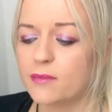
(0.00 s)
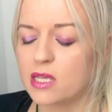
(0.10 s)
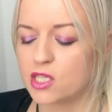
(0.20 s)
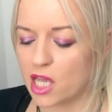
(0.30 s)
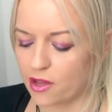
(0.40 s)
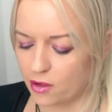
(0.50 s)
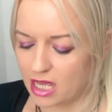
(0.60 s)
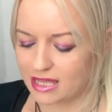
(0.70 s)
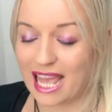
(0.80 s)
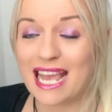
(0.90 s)
So
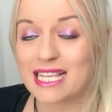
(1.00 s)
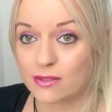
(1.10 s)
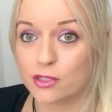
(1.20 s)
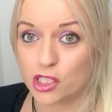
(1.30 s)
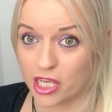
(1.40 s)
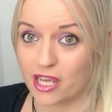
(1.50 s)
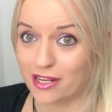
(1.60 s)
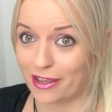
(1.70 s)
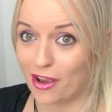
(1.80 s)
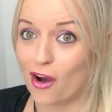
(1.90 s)
there is a
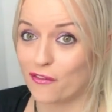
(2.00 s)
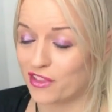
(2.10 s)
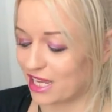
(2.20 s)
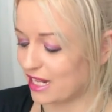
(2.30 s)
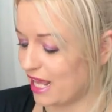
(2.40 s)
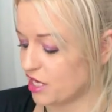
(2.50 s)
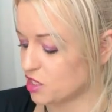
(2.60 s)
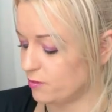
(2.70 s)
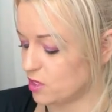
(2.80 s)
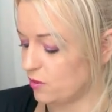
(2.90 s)
returning of the
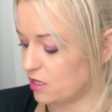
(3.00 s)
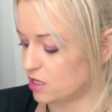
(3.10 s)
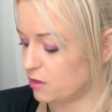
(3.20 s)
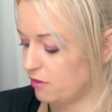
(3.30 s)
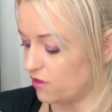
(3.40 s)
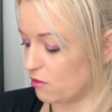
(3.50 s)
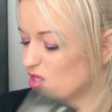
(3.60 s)
connection between the two of you.